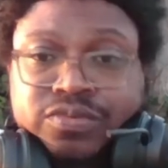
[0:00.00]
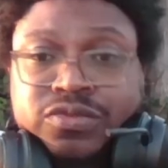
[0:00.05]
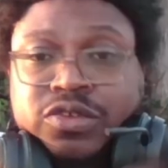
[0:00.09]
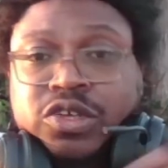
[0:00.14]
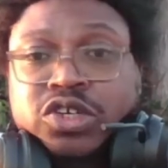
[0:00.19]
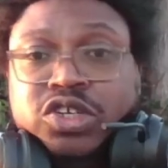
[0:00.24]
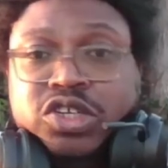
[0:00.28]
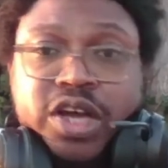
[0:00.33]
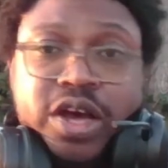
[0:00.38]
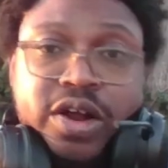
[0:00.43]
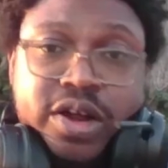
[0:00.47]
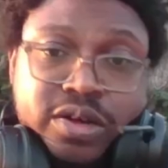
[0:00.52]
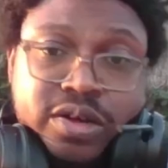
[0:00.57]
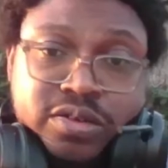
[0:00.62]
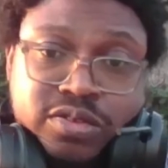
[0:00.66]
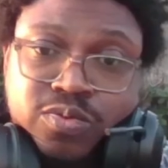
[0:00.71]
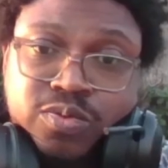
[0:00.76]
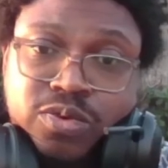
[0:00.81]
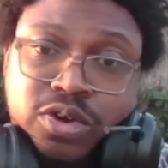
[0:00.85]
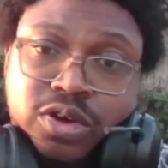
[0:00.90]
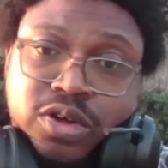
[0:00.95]
Shout out to
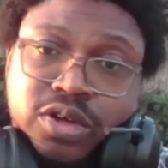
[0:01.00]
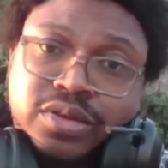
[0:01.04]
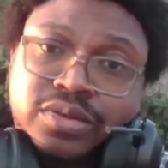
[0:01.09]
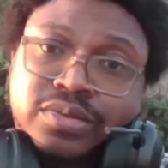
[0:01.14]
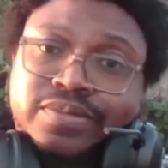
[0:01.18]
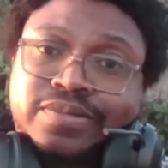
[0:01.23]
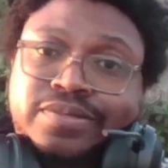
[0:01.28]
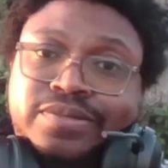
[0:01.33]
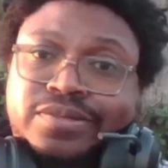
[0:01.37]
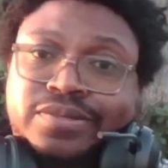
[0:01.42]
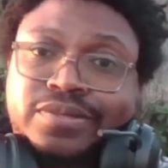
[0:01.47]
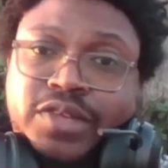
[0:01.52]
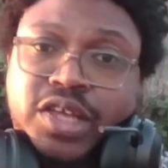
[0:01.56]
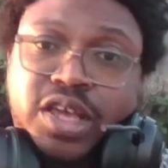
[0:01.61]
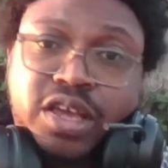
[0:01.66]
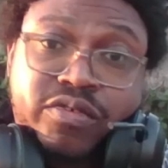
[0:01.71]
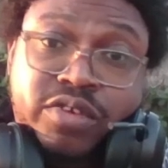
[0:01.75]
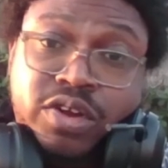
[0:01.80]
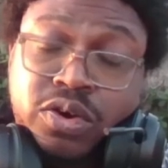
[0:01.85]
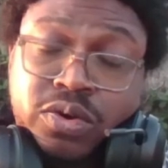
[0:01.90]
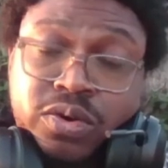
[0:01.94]
Rook,
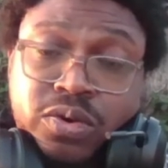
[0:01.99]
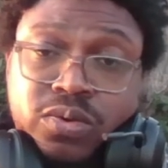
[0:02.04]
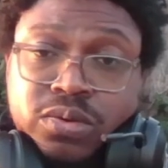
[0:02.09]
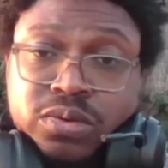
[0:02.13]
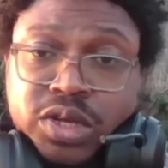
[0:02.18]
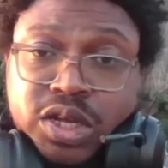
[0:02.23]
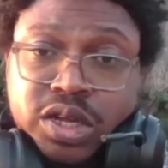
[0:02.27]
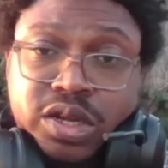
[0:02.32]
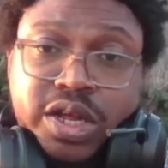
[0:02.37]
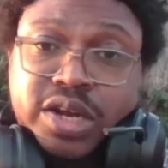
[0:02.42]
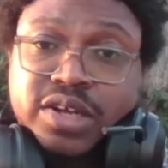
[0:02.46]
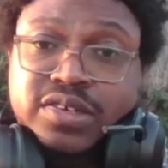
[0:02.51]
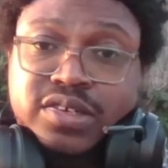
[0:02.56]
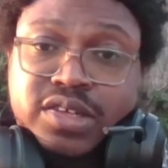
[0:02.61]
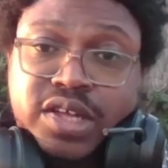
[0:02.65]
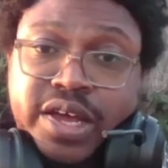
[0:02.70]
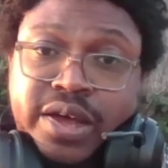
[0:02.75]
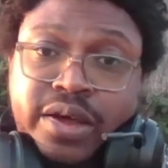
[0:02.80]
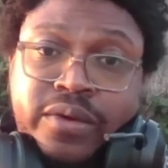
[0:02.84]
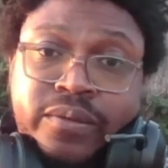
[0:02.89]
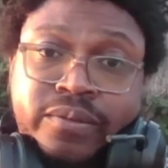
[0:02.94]
even though he let us
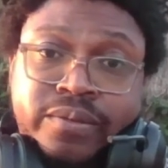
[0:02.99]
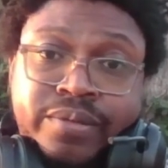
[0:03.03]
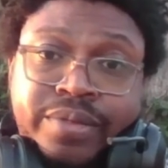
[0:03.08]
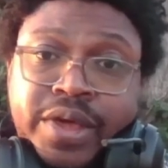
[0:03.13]
down,